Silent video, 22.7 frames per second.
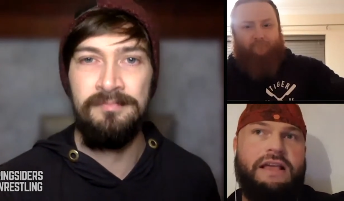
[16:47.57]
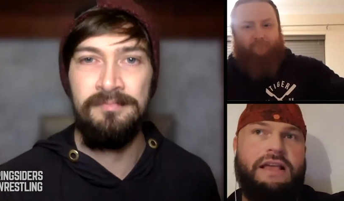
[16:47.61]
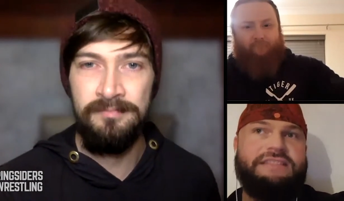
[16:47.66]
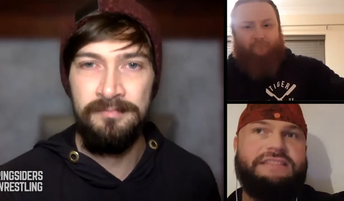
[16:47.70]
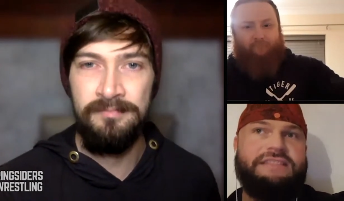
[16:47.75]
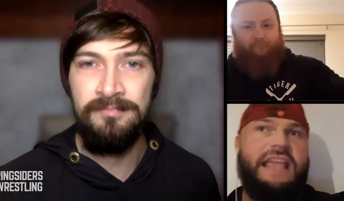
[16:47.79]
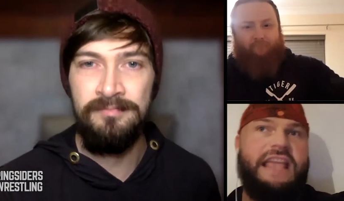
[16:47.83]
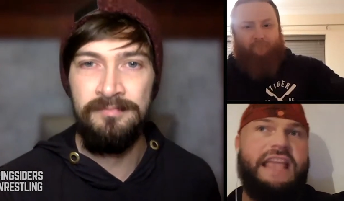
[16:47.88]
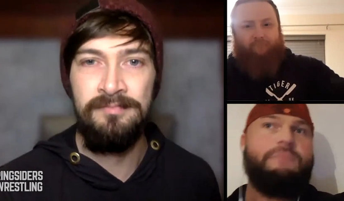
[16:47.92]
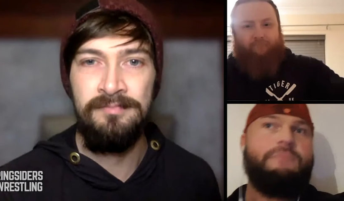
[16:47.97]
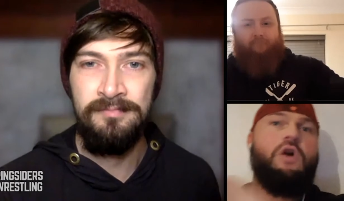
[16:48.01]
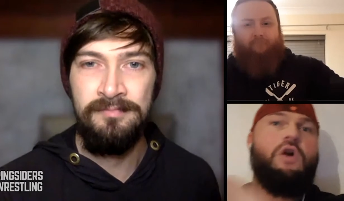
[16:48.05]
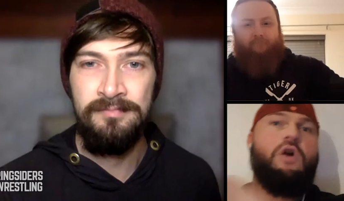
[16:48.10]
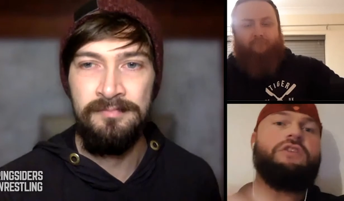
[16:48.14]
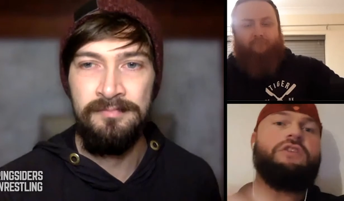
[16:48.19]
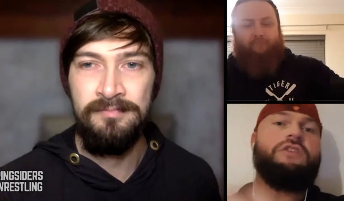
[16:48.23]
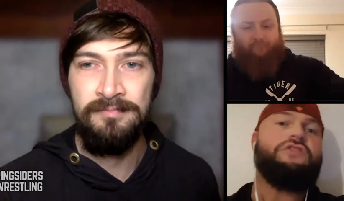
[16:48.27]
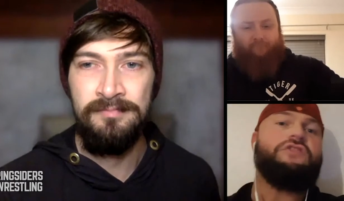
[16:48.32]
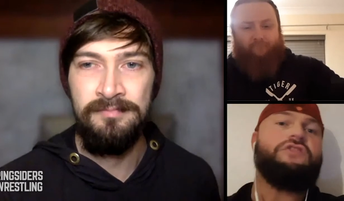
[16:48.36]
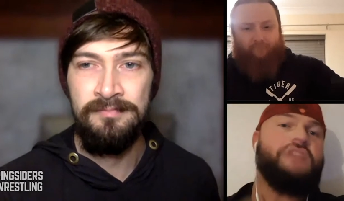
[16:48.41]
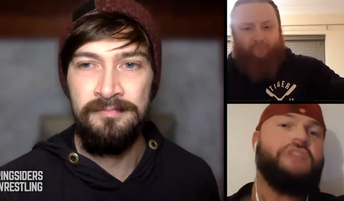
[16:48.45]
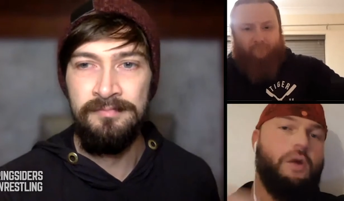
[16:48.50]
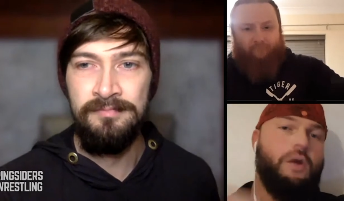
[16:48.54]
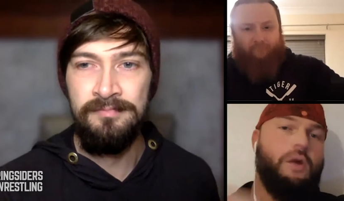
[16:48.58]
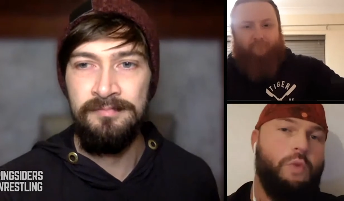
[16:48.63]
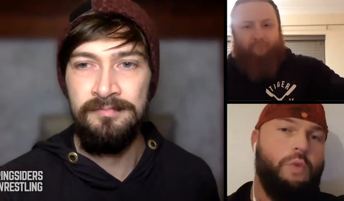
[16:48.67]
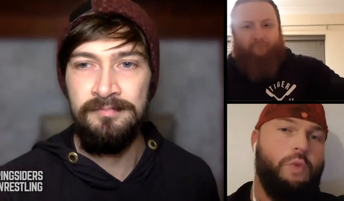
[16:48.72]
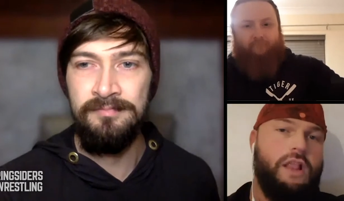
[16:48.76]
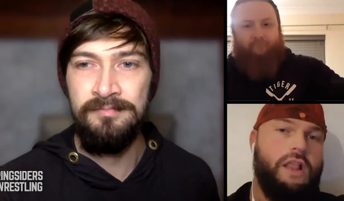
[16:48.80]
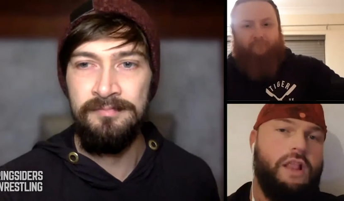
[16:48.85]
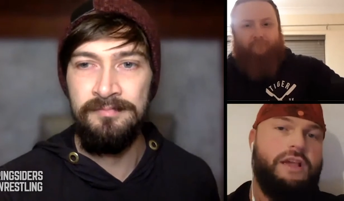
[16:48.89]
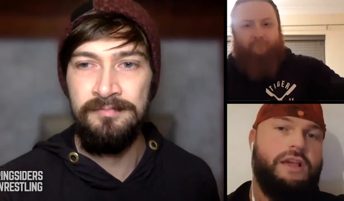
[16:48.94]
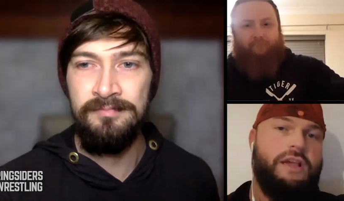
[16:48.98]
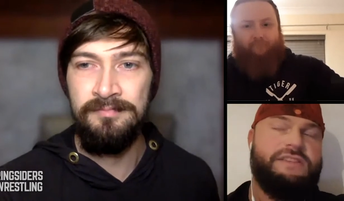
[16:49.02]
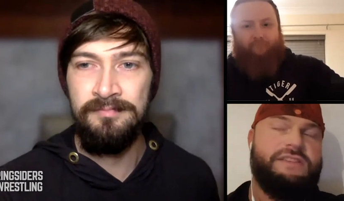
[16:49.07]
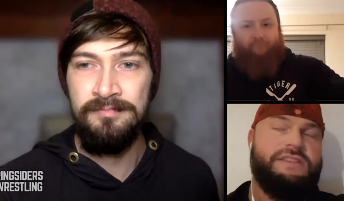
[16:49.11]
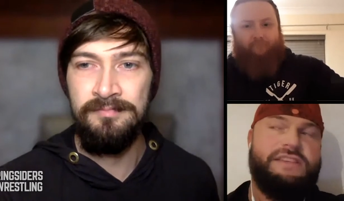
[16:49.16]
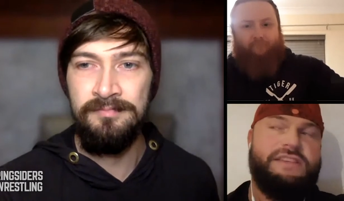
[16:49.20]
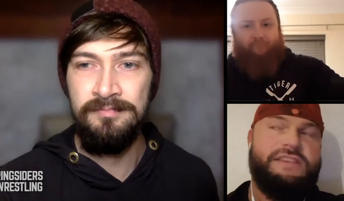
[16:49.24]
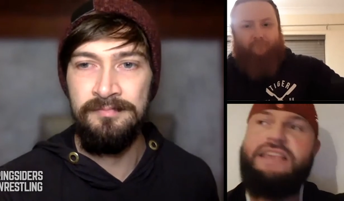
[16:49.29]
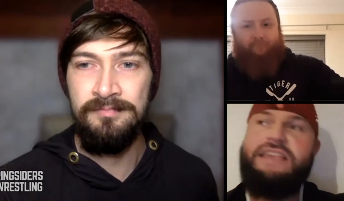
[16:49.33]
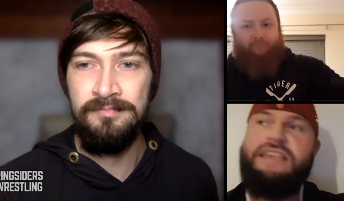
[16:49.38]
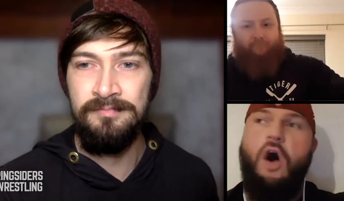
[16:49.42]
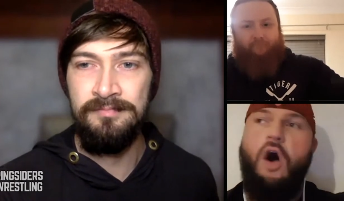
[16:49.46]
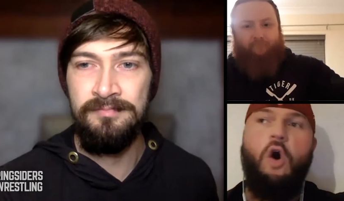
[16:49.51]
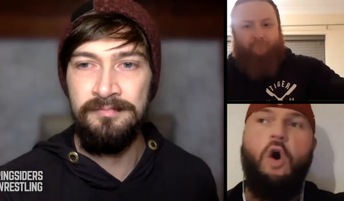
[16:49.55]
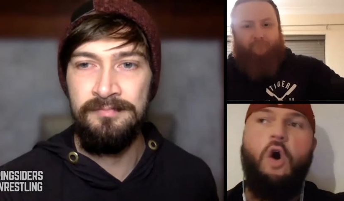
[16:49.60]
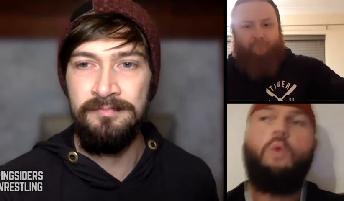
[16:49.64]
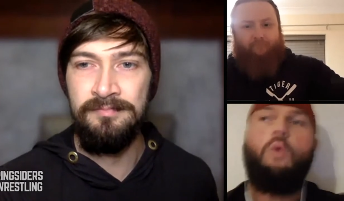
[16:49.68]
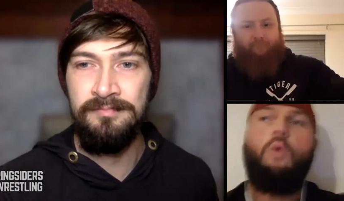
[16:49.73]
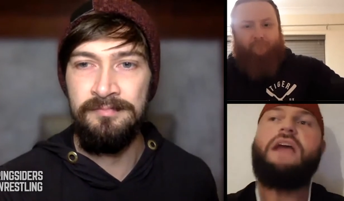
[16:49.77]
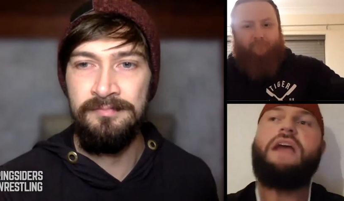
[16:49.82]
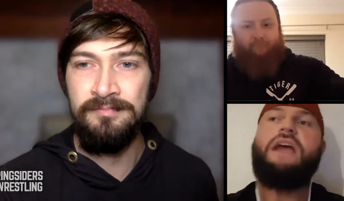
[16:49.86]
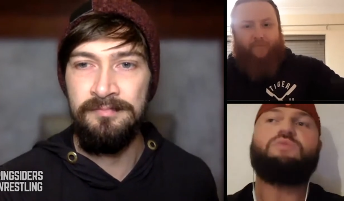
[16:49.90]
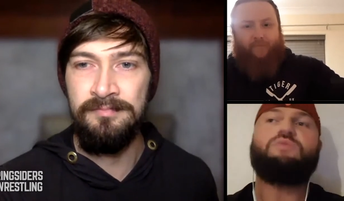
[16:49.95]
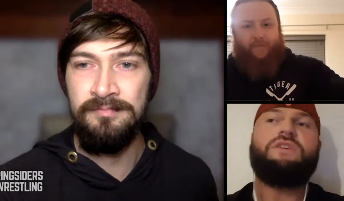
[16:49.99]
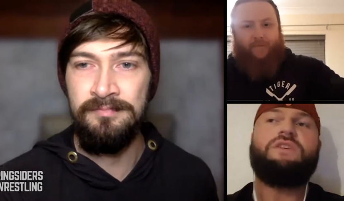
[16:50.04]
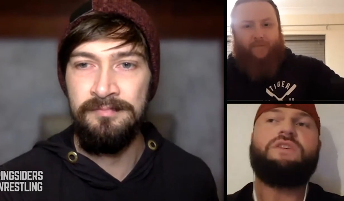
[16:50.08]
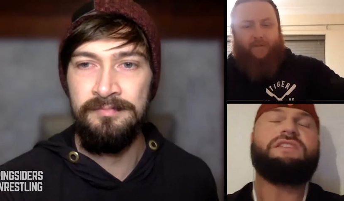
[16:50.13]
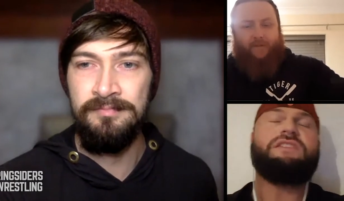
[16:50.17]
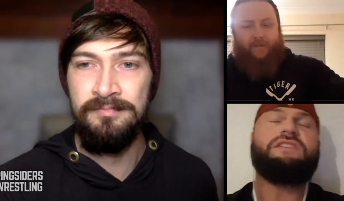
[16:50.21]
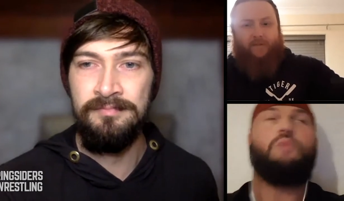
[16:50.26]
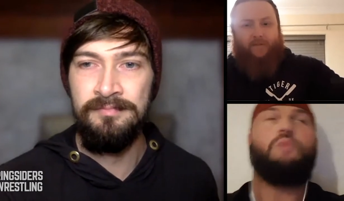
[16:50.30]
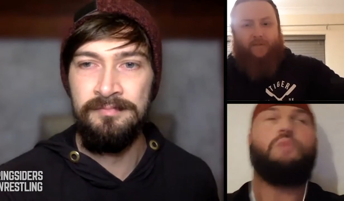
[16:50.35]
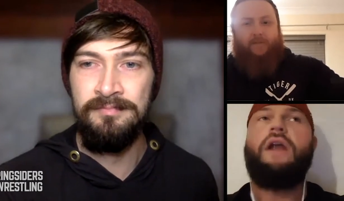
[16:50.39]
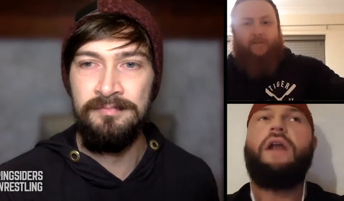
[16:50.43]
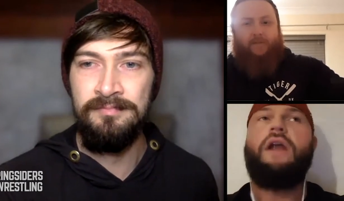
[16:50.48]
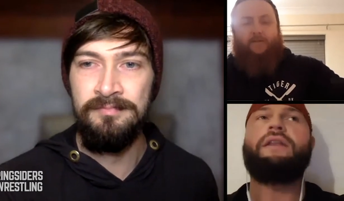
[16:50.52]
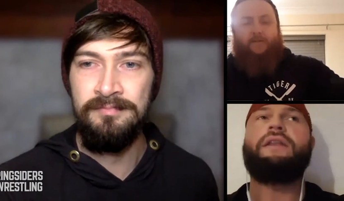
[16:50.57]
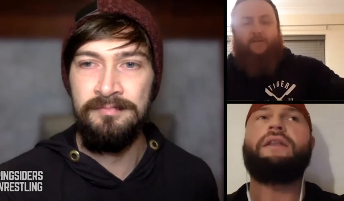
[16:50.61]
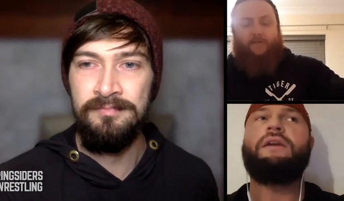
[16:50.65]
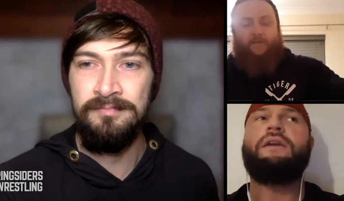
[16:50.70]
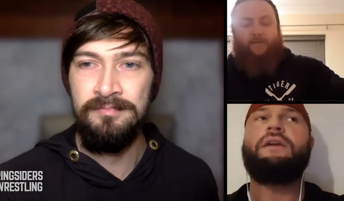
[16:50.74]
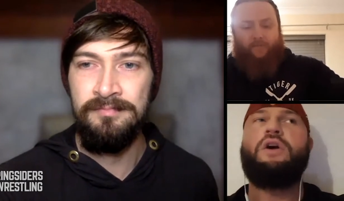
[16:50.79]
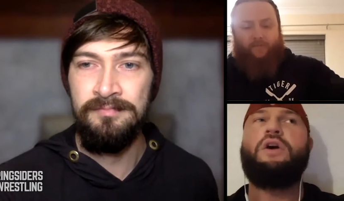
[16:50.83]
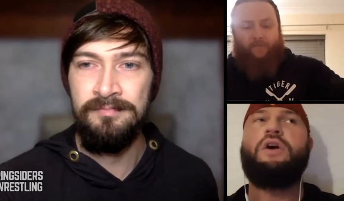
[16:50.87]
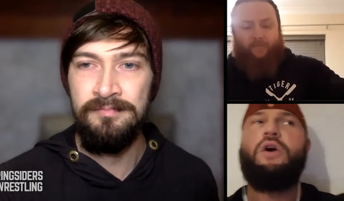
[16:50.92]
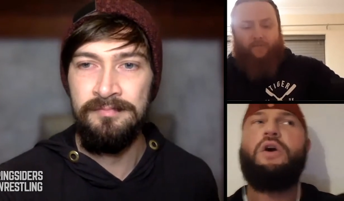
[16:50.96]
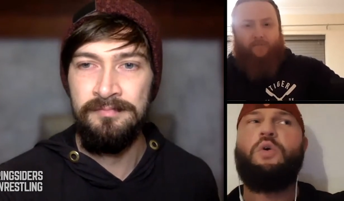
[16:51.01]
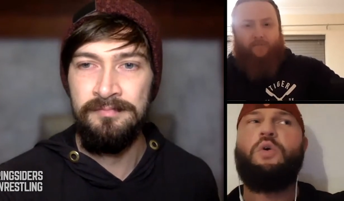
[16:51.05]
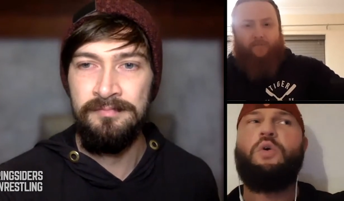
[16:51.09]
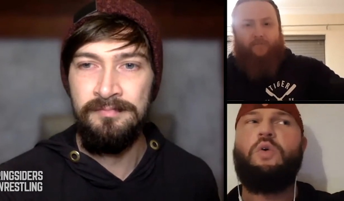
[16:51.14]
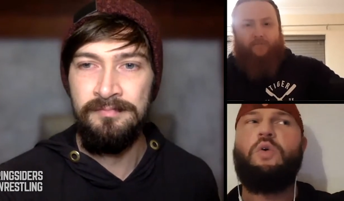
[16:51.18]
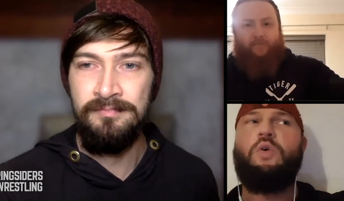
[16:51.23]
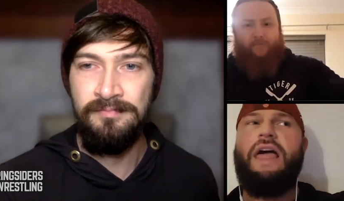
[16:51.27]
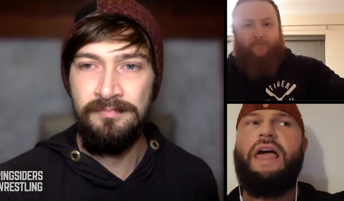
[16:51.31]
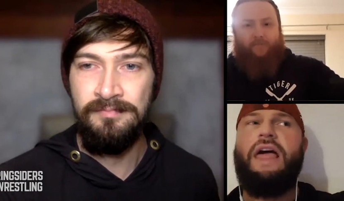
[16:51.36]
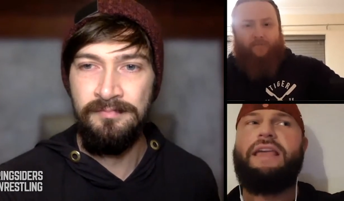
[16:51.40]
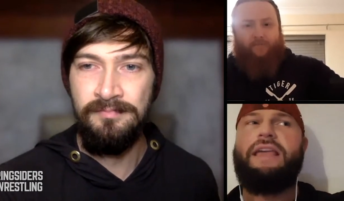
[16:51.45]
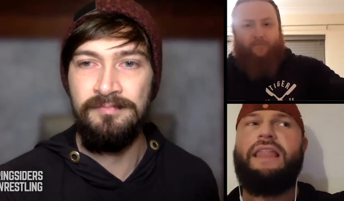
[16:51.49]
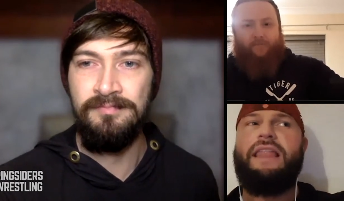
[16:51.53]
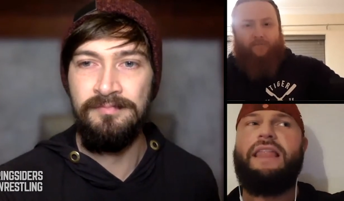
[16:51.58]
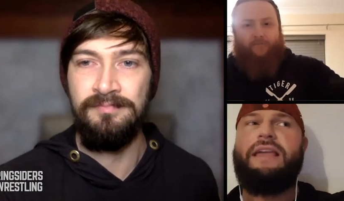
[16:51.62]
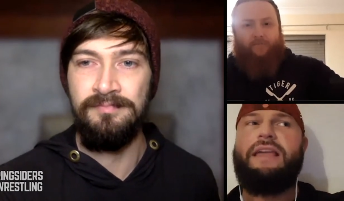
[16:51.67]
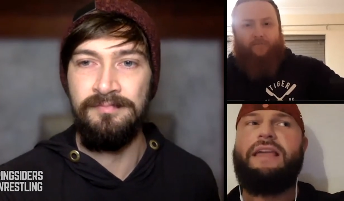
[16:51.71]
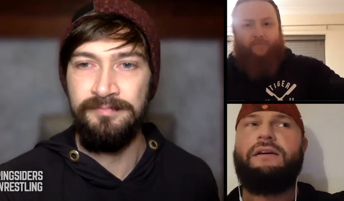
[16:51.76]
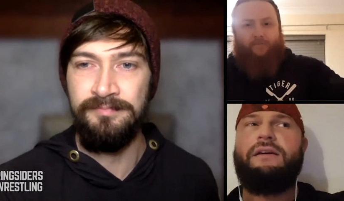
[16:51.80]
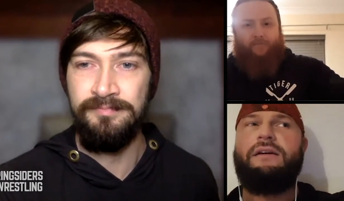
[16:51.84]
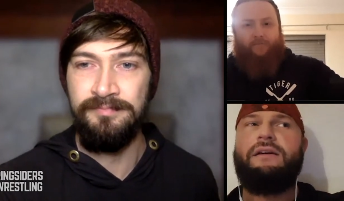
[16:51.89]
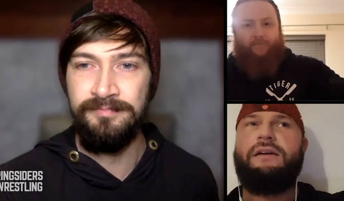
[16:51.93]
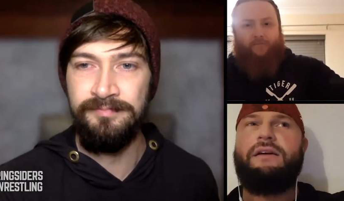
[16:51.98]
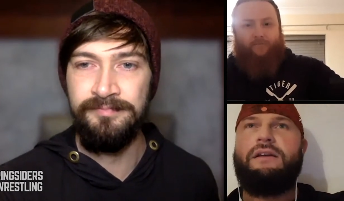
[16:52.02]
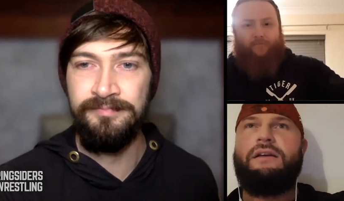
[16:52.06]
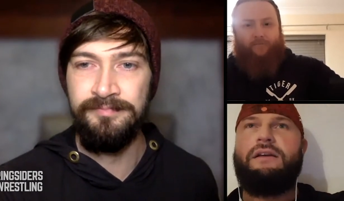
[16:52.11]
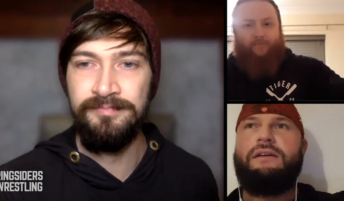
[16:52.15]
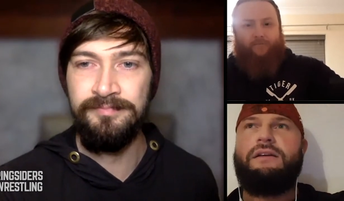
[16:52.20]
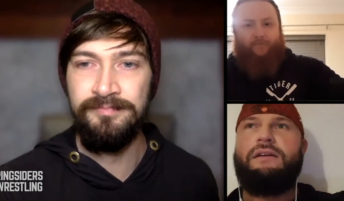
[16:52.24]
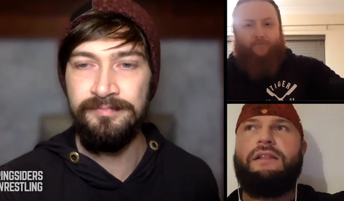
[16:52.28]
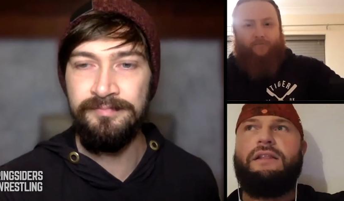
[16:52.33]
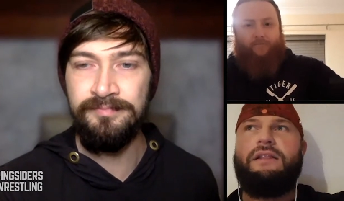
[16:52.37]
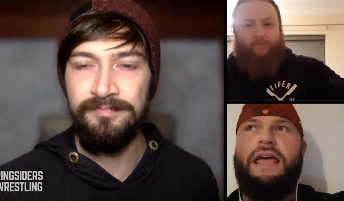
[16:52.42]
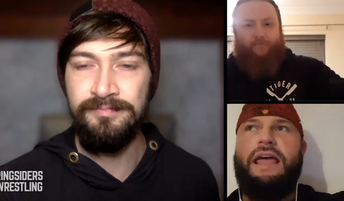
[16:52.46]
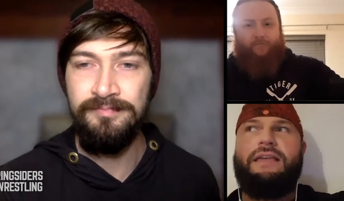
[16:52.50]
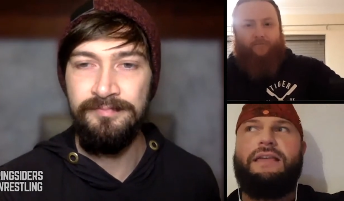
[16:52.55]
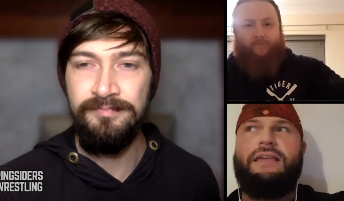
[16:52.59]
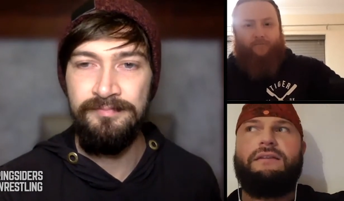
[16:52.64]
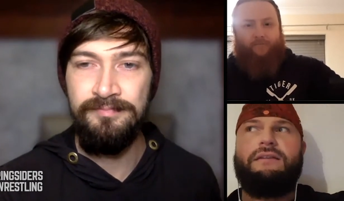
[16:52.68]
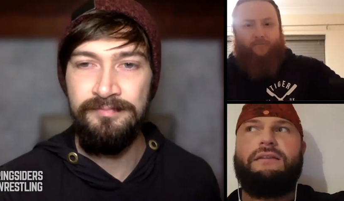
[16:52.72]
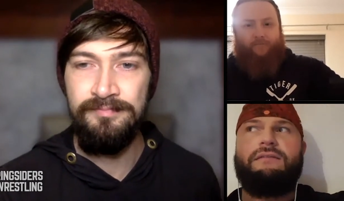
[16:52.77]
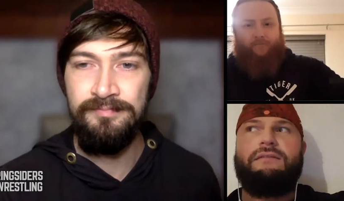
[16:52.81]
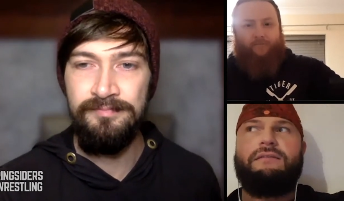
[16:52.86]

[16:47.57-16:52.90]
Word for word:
Speaker 1: Same goes for Doug Williams. He always was the one who, like, like, like,